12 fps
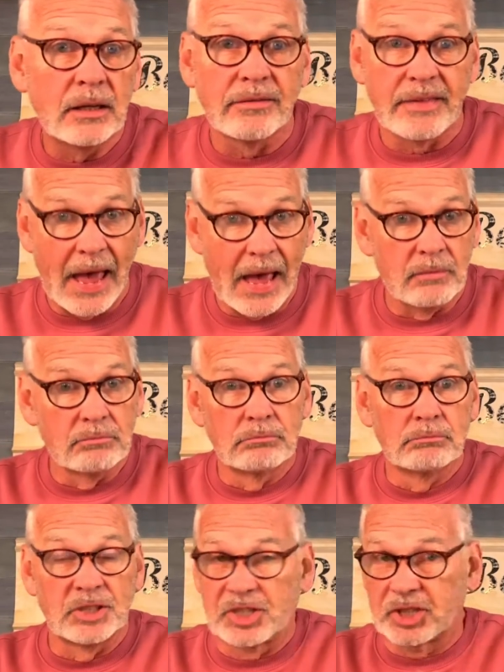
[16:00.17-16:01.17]
of that,
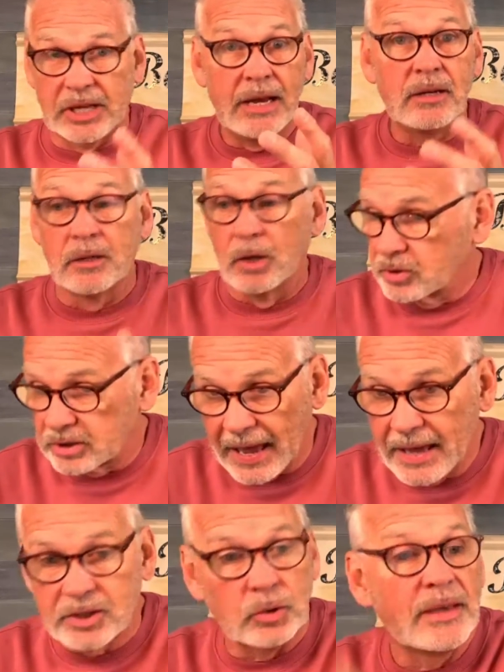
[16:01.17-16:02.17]
but Satan knows
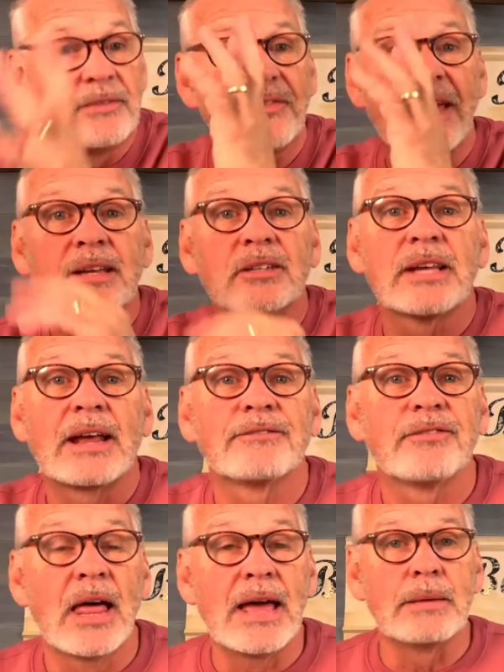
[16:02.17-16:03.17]
that, so he fans that
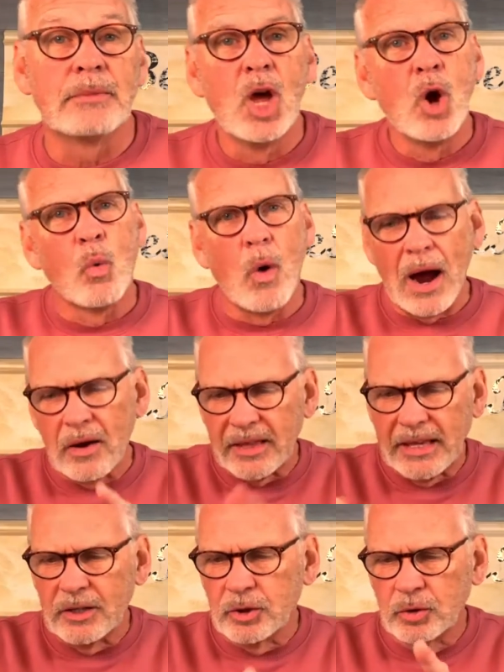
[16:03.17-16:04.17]
flame. Why are the
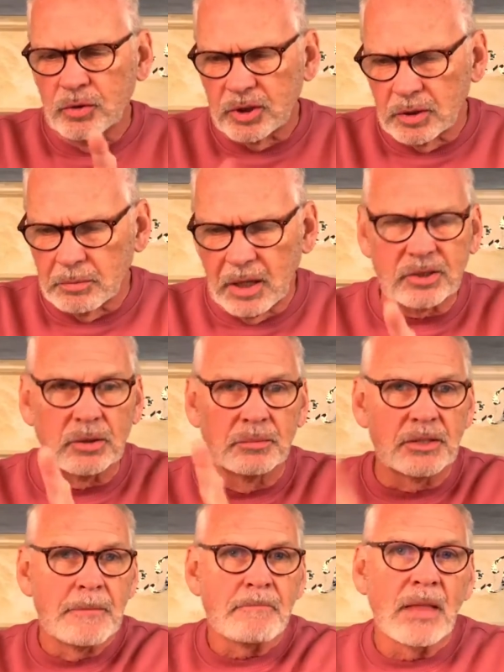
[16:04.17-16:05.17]
Hindus and the
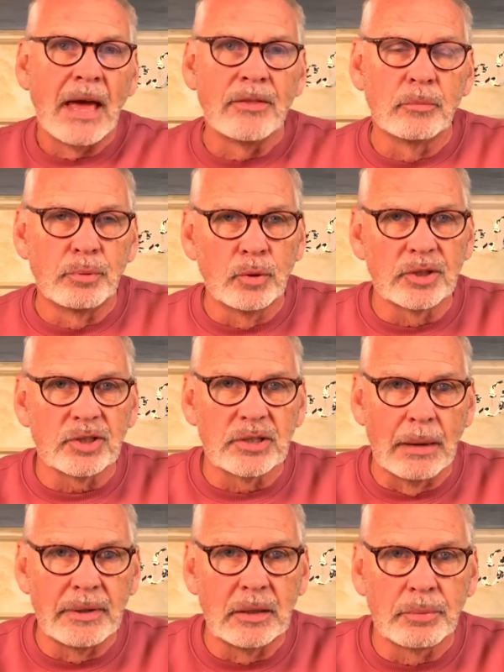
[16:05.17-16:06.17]
Muslims and the Buddhists
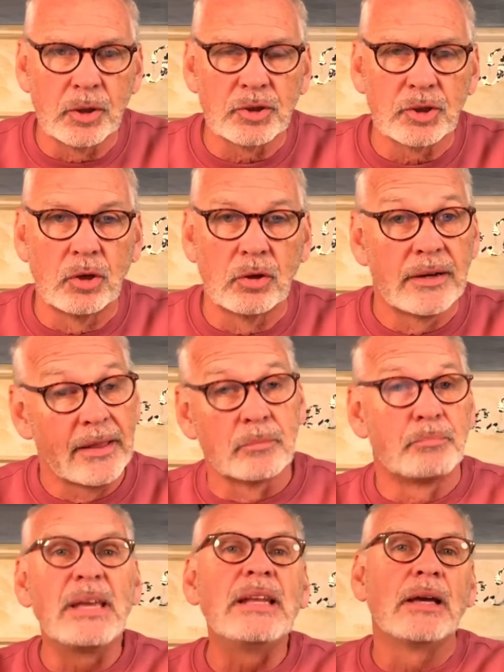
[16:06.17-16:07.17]
not being persecuted? Now, they're
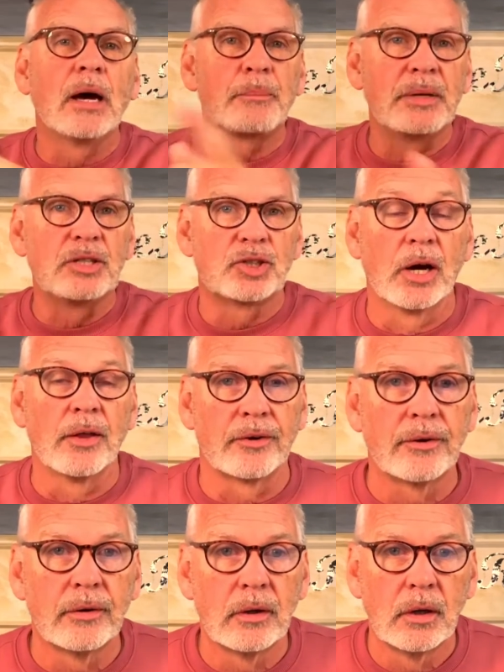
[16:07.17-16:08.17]
beating up each
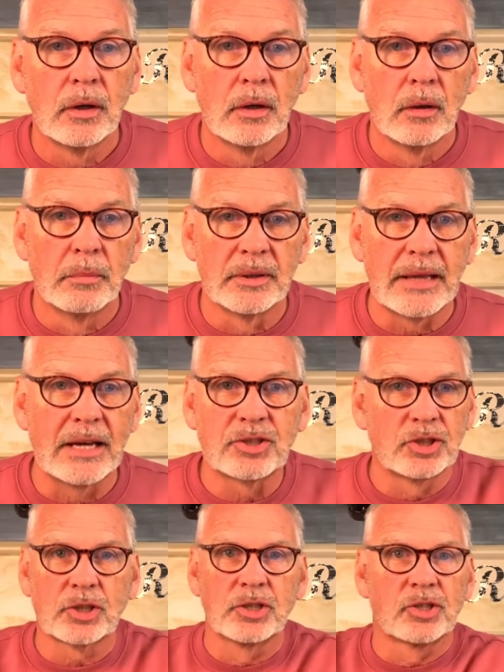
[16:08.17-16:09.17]
other, but that's
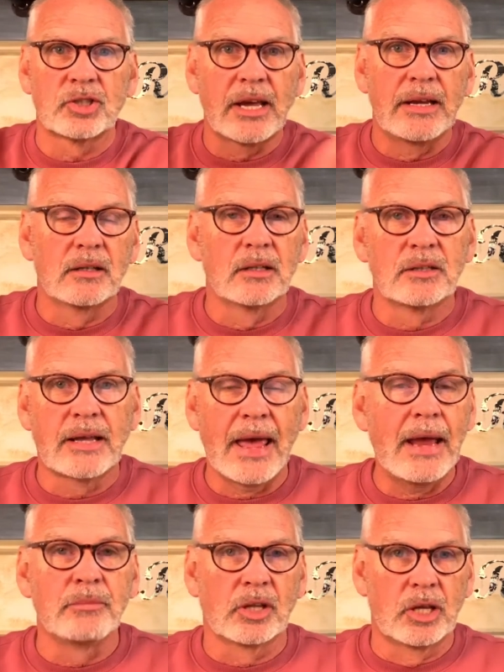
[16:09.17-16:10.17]
just because Satan
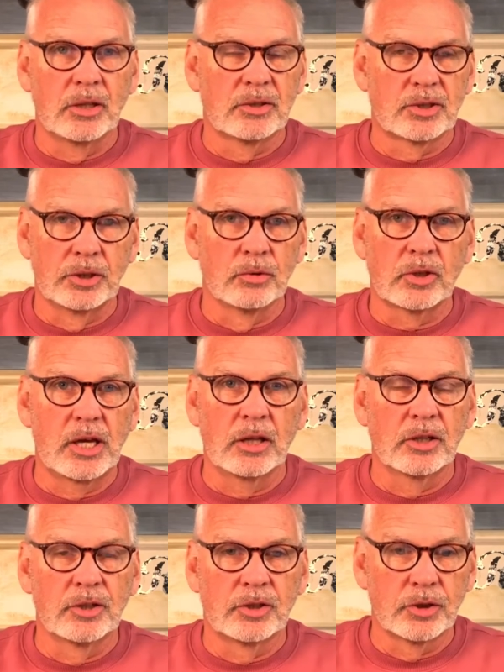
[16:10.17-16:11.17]
came to still
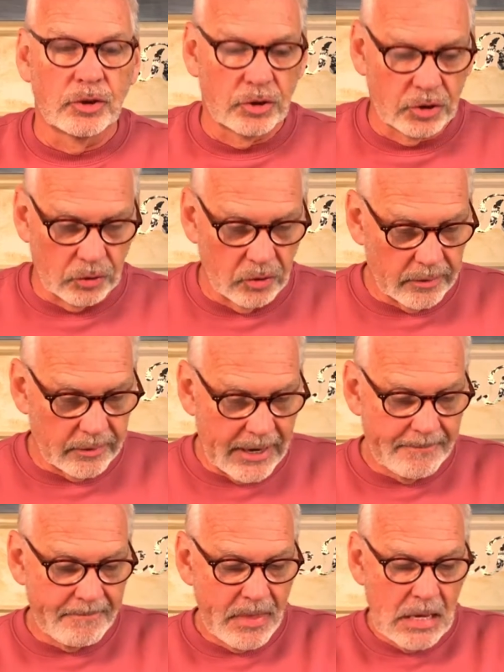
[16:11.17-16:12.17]
kill and to destroy,
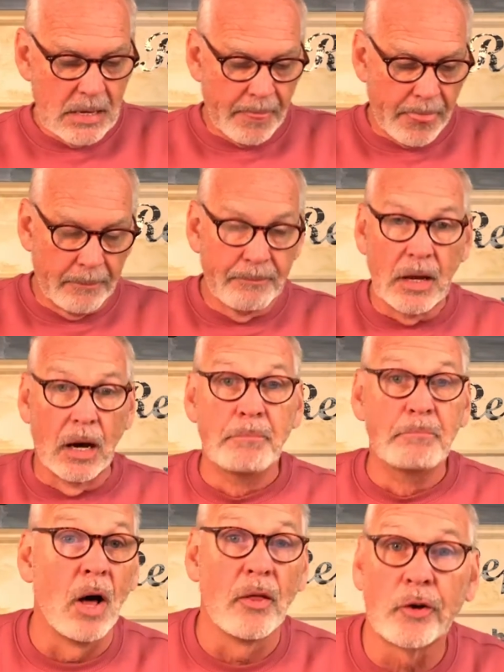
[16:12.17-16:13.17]
right?
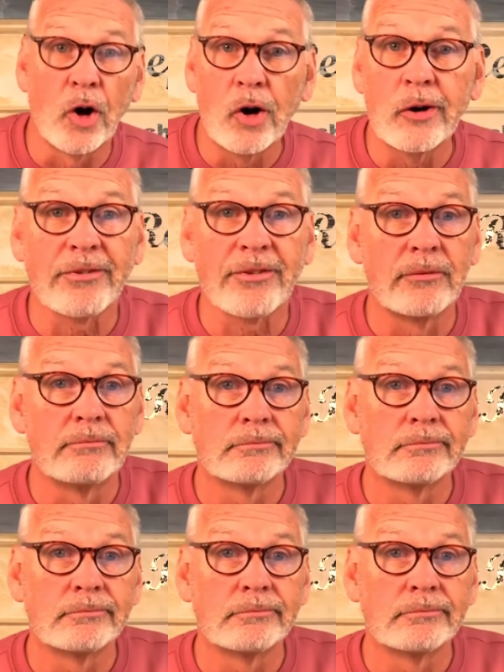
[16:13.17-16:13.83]
Mother Earth.